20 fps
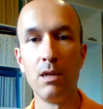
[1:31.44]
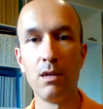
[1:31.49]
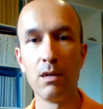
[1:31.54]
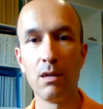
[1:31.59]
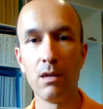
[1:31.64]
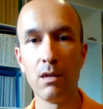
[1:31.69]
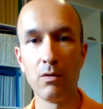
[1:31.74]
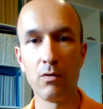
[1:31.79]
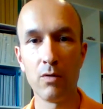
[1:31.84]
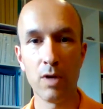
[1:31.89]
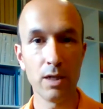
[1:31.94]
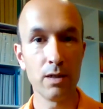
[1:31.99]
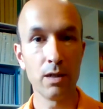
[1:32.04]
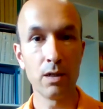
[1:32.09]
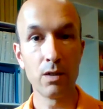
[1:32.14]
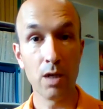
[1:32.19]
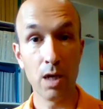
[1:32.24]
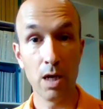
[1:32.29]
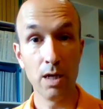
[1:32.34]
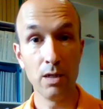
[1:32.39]
Uh, drastic
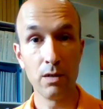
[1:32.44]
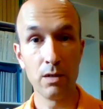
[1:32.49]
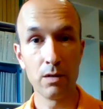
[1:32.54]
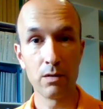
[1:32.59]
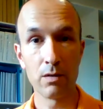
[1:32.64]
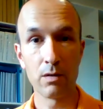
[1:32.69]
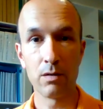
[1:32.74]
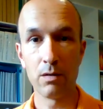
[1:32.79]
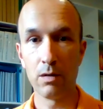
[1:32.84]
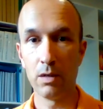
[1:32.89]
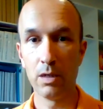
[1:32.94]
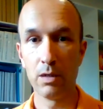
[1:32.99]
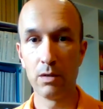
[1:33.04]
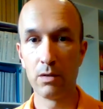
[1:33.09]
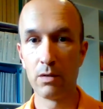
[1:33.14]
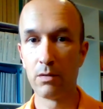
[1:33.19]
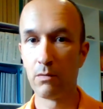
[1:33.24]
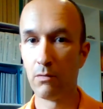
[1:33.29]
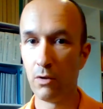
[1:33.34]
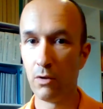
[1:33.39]
change is,
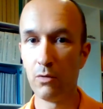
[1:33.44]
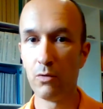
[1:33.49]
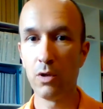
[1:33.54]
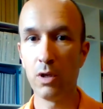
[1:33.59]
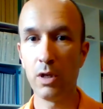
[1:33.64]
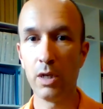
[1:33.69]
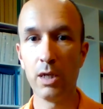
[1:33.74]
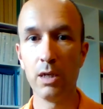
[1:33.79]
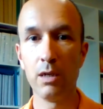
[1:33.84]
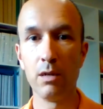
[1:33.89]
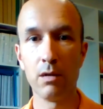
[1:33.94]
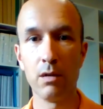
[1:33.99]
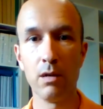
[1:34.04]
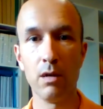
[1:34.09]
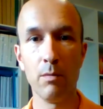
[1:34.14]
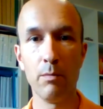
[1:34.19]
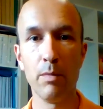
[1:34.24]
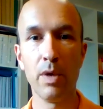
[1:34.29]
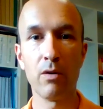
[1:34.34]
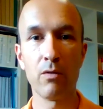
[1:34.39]
is usually
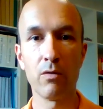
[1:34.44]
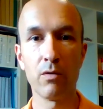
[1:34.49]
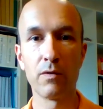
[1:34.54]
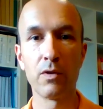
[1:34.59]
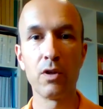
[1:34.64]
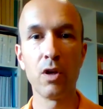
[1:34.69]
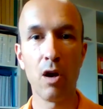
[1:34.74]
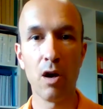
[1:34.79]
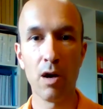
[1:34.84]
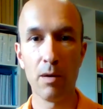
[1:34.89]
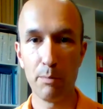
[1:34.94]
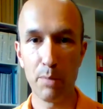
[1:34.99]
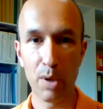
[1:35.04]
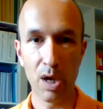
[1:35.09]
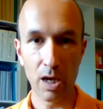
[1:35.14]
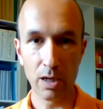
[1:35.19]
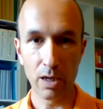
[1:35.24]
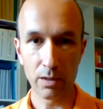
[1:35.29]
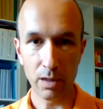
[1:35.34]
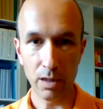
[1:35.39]
a matter of time
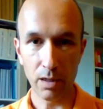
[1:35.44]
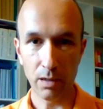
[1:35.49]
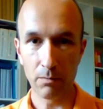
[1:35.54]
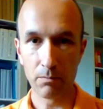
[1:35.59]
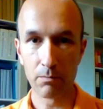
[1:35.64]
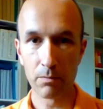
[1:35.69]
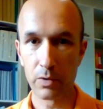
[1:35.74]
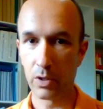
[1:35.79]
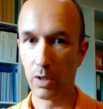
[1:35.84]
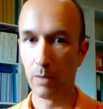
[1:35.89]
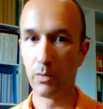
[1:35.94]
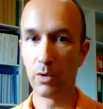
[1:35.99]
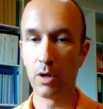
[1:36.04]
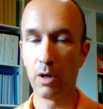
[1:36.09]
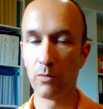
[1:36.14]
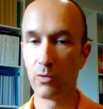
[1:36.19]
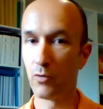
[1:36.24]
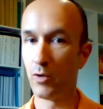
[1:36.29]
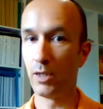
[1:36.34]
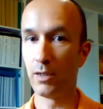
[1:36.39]
passing.
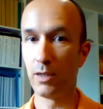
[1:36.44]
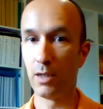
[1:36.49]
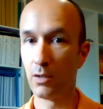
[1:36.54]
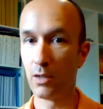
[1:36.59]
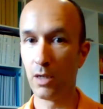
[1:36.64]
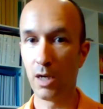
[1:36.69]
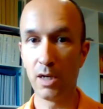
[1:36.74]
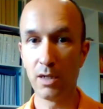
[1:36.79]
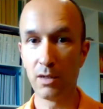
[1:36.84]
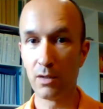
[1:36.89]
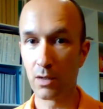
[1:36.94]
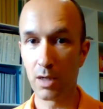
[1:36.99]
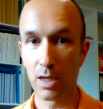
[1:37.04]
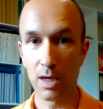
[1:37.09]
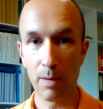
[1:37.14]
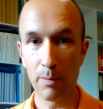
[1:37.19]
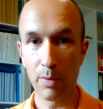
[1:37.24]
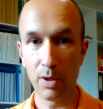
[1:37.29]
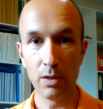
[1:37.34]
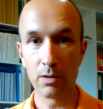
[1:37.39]
Sometimes drastic changes can
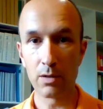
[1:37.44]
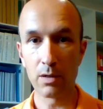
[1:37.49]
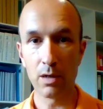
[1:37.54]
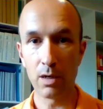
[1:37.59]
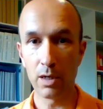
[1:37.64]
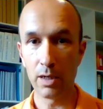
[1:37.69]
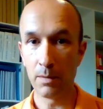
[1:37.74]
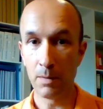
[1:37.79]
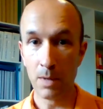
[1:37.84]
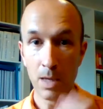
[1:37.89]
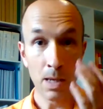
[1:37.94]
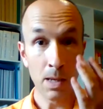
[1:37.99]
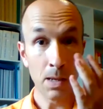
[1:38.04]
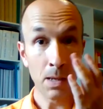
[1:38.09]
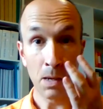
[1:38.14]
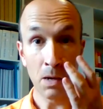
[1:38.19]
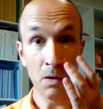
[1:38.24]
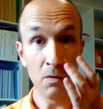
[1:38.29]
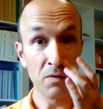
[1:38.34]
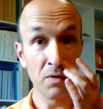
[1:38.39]
happen instantly,
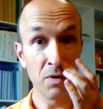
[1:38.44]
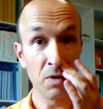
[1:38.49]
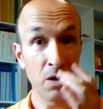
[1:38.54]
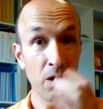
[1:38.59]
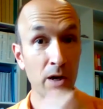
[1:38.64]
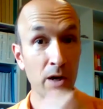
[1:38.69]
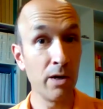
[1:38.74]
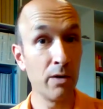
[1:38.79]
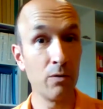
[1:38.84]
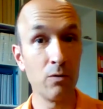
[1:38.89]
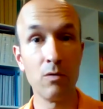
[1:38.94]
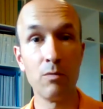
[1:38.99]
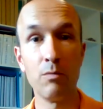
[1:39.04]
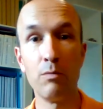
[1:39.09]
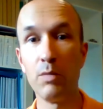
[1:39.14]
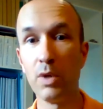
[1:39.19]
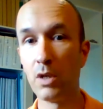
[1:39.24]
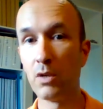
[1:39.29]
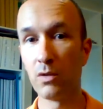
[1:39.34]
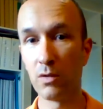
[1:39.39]
overnight, or
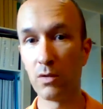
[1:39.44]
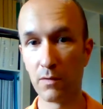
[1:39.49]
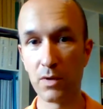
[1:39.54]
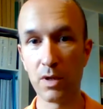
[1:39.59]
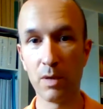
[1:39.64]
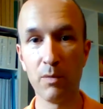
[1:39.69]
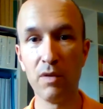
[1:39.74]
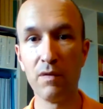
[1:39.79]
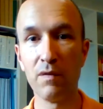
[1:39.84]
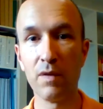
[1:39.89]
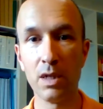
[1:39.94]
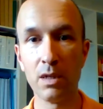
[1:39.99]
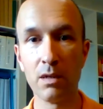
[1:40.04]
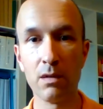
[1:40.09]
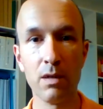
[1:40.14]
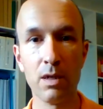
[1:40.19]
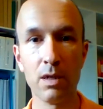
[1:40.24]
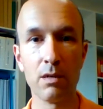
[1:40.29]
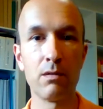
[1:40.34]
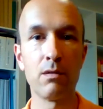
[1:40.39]
because of some event
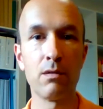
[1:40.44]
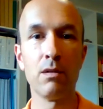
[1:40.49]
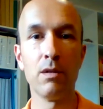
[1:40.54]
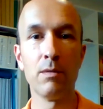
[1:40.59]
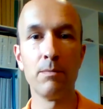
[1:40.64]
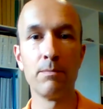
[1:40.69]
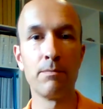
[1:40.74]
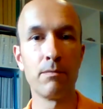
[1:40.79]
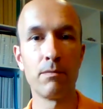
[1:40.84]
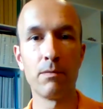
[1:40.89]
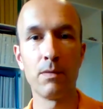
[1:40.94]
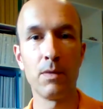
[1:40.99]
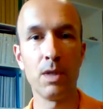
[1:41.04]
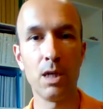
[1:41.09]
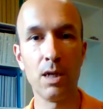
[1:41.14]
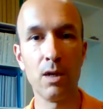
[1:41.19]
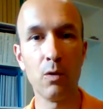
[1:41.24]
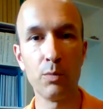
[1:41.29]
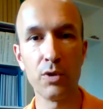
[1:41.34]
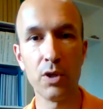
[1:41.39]
that, uh, that
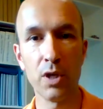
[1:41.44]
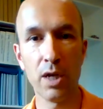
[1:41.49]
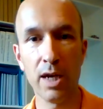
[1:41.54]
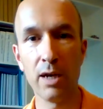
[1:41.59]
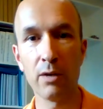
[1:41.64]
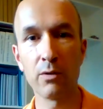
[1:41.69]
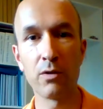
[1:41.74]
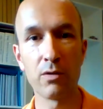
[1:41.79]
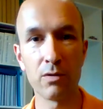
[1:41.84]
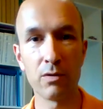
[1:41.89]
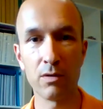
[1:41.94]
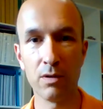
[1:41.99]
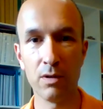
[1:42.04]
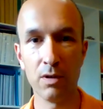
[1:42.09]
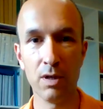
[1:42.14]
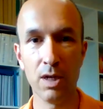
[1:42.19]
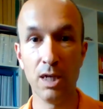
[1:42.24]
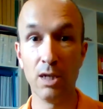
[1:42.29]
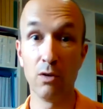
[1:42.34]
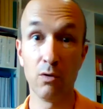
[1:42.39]
helps you out
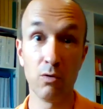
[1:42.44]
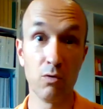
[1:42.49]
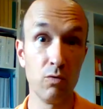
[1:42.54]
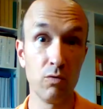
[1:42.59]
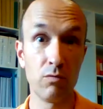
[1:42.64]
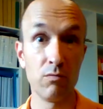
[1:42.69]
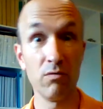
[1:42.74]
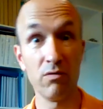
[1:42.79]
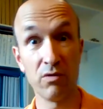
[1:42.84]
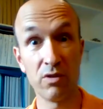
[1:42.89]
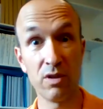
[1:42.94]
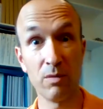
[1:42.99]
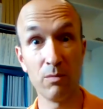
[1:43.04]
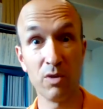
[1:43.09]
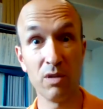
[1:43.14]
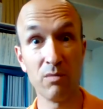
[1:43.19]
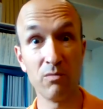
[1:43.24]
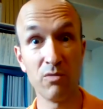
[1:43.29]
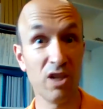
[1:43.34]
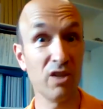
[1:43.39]
uh, in a good or
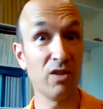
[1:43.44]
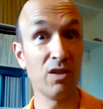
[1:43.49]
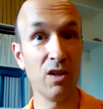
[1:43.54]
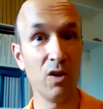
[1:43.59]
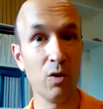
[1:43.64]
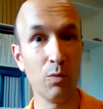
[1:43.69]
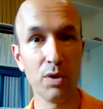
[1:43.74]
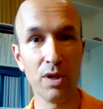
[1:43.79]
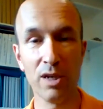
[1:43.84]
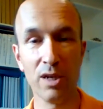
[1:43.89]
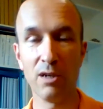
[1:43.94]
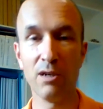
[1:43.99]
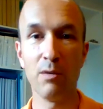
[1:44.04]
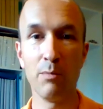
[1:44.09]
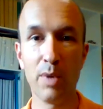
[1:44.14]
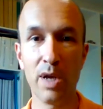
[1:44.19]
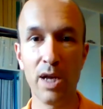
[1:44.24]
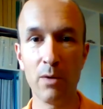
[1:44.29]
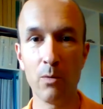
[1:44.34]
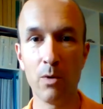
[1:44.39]
sometimes doesn't help you out in
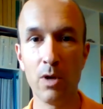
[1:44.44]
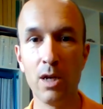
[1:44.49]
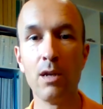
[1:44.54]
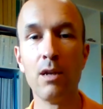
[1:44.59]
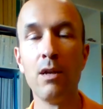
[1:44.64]
a bad way.